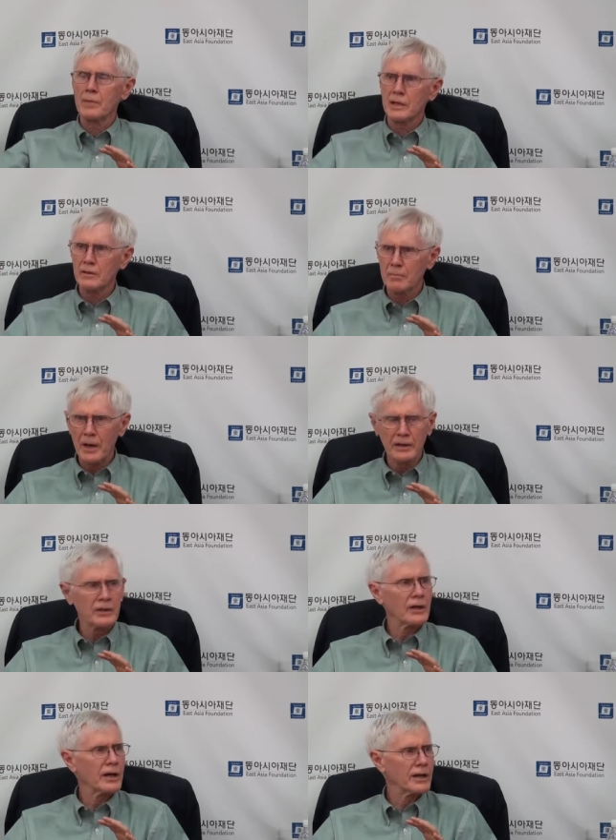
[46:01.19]
being
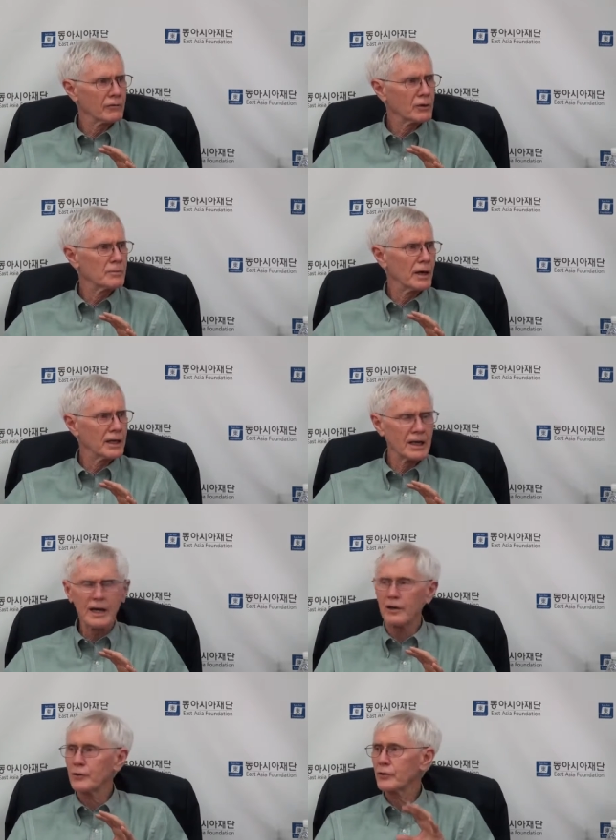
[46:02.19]
dependent on everybody
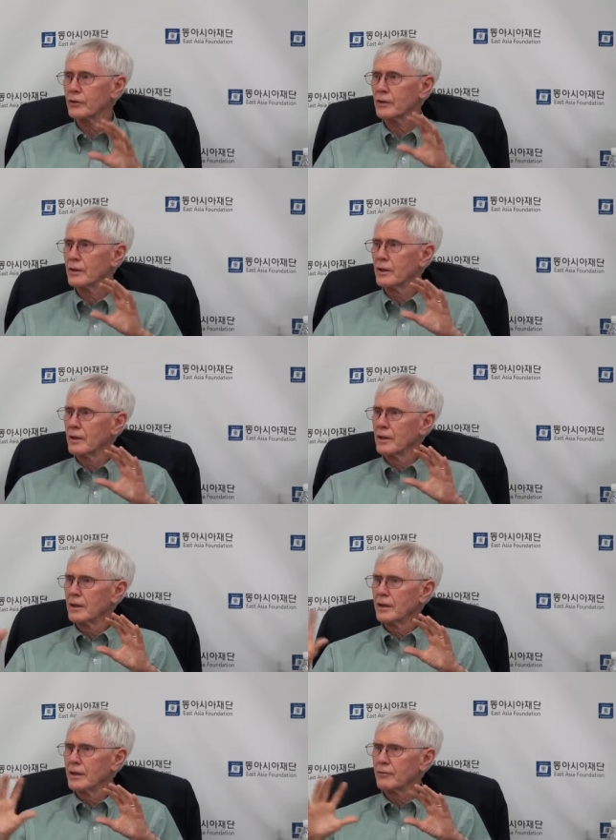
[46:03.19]
else,
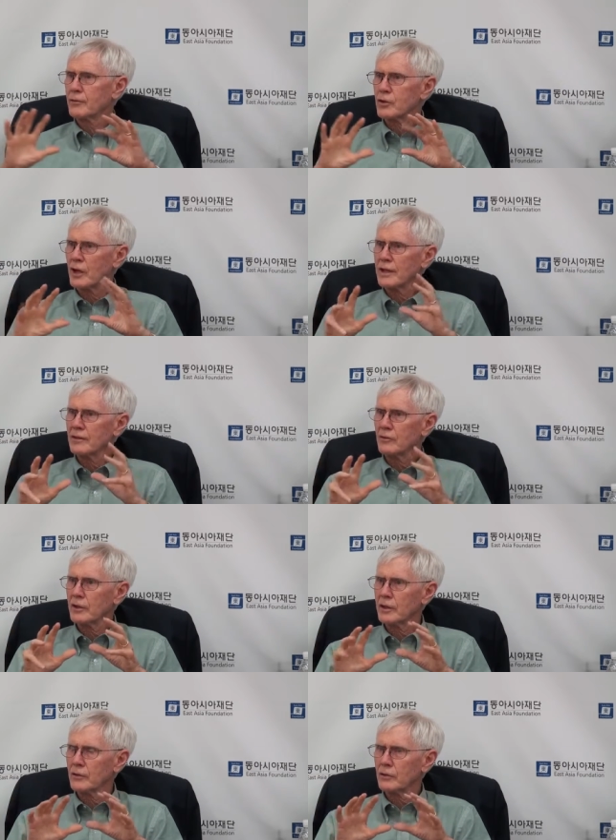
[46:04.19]
if Chinese
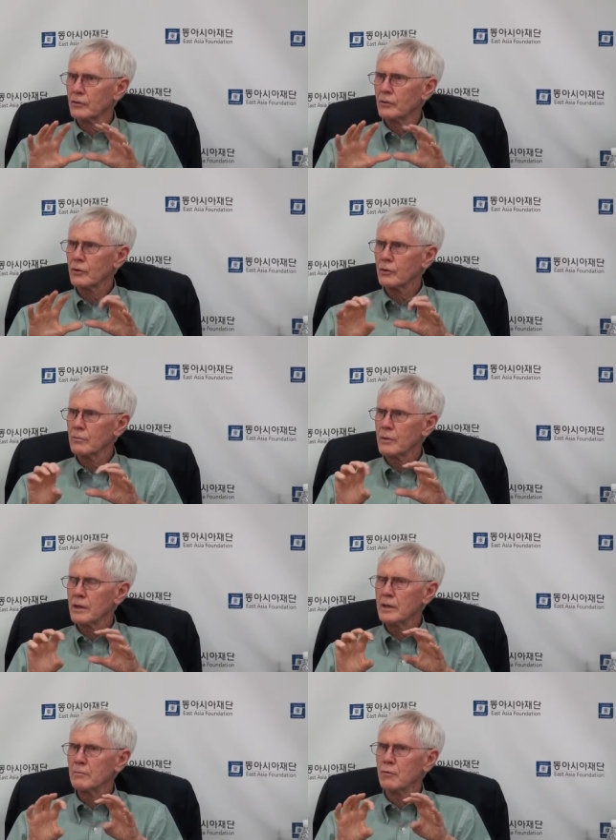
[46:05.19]
leaders could
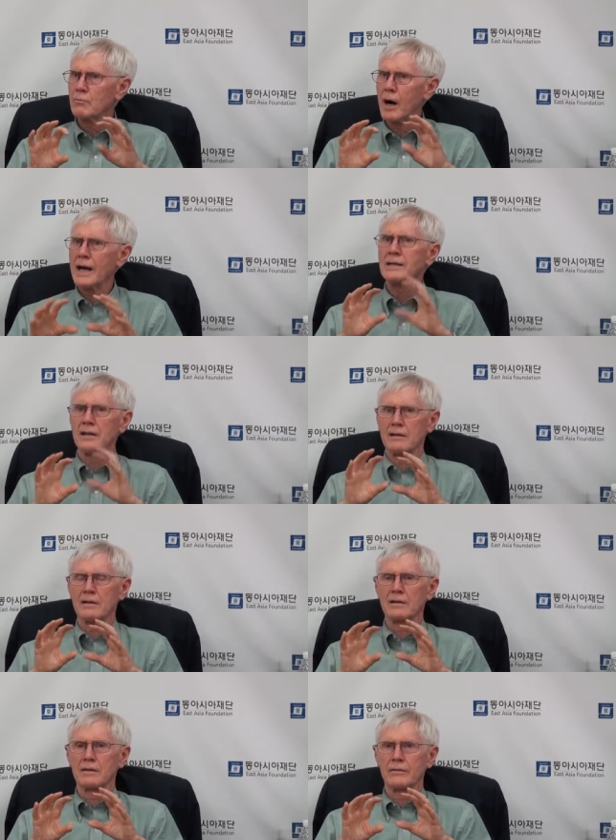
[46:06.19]
be
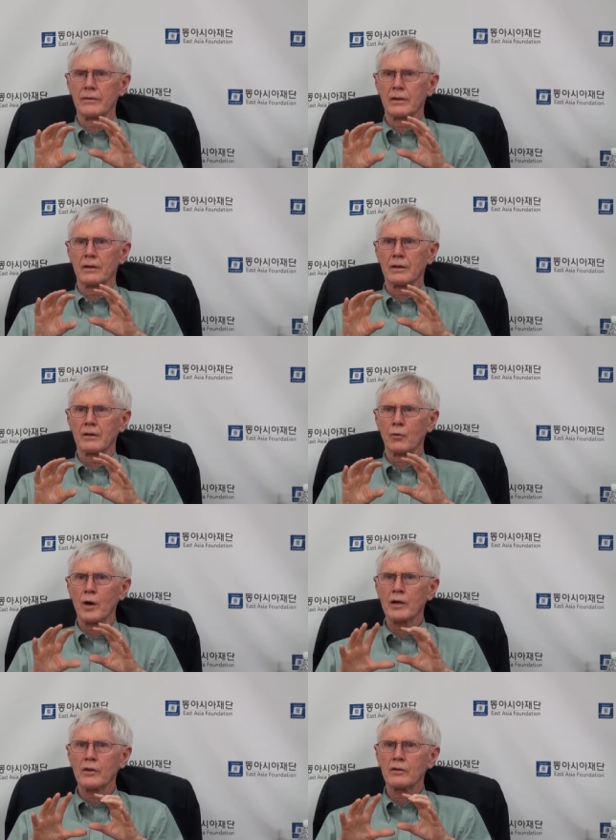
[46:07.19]
reminded in a
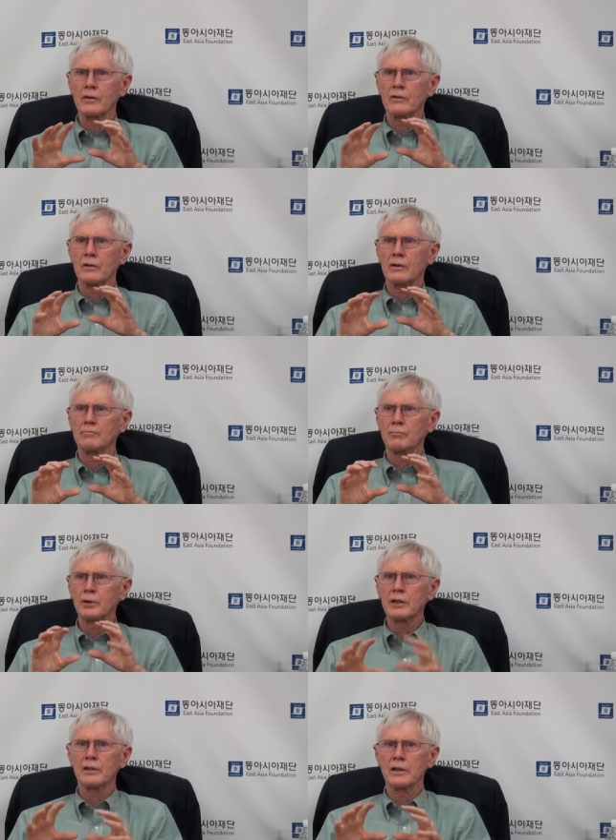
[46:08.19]
way that didn't
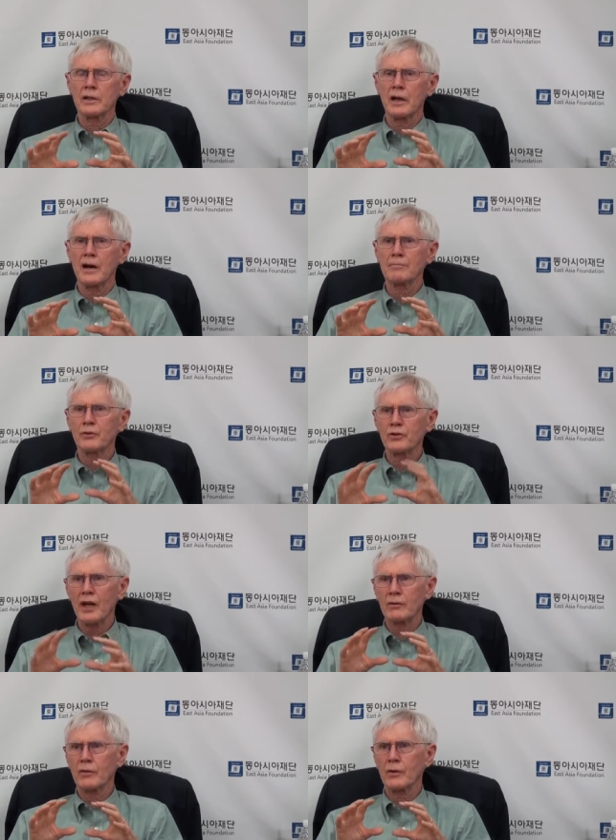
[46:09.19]
completely
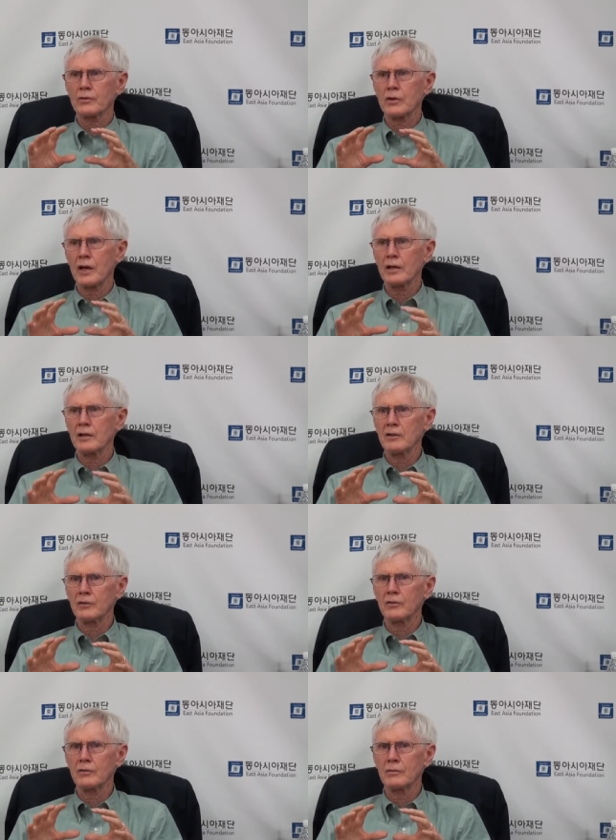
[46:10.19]
upset the
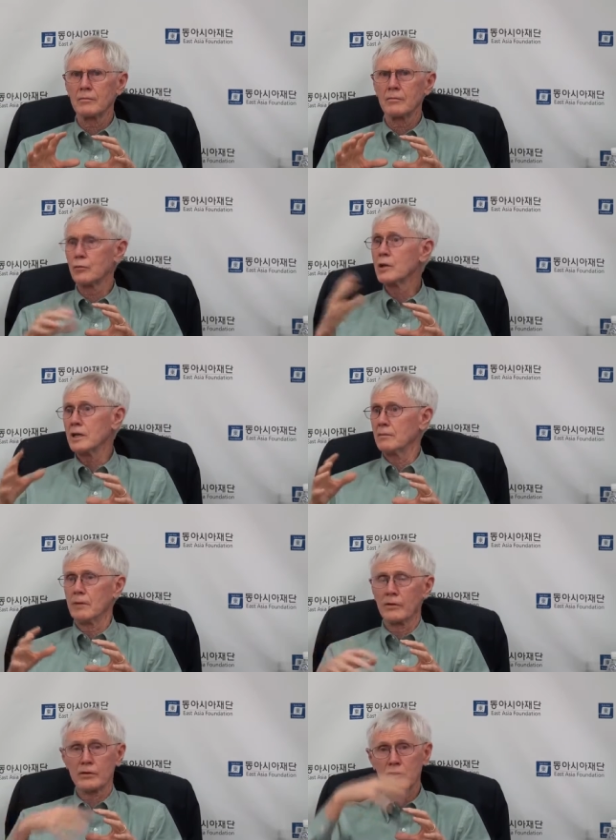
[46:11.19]
Chinese
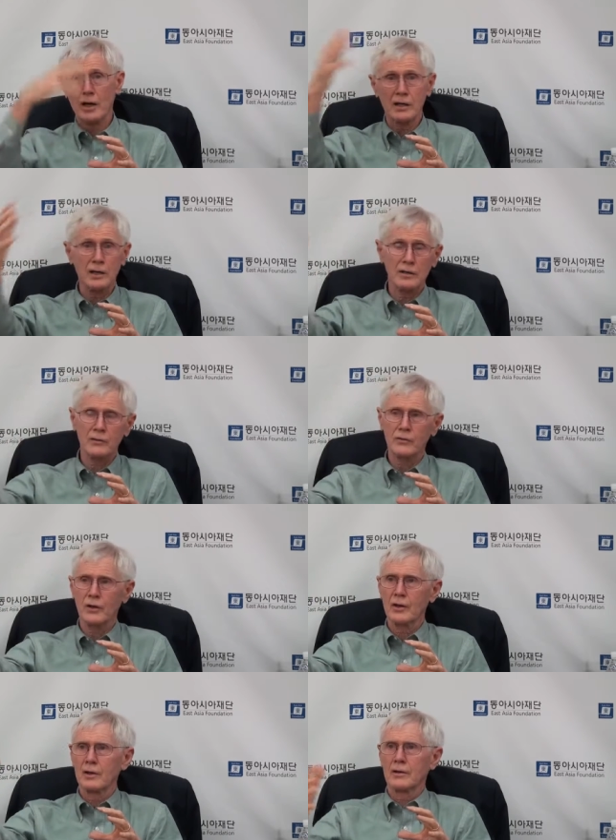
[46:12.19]
dream and
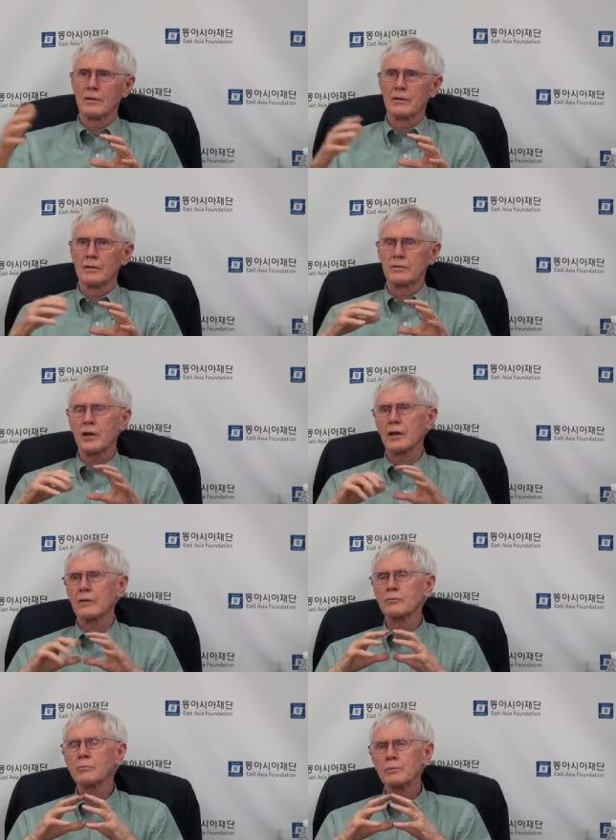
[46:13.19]

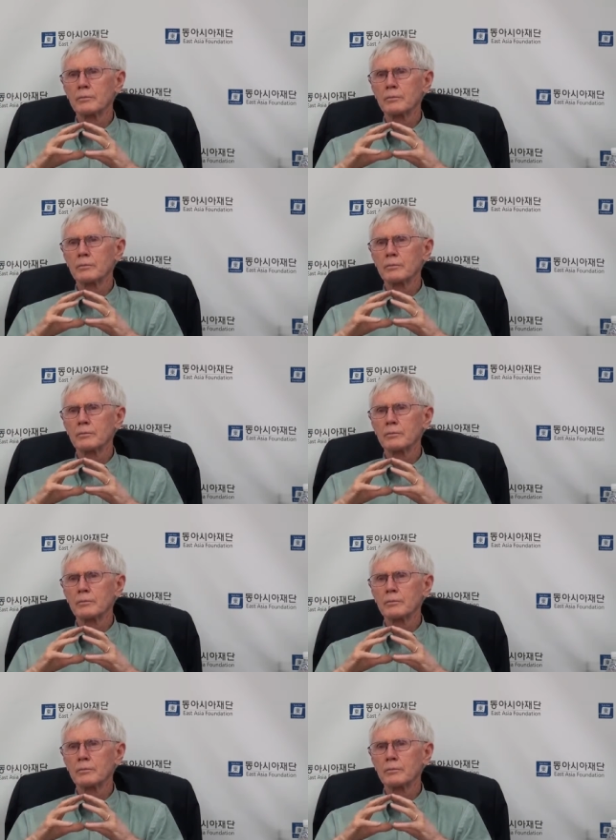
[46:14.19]
China's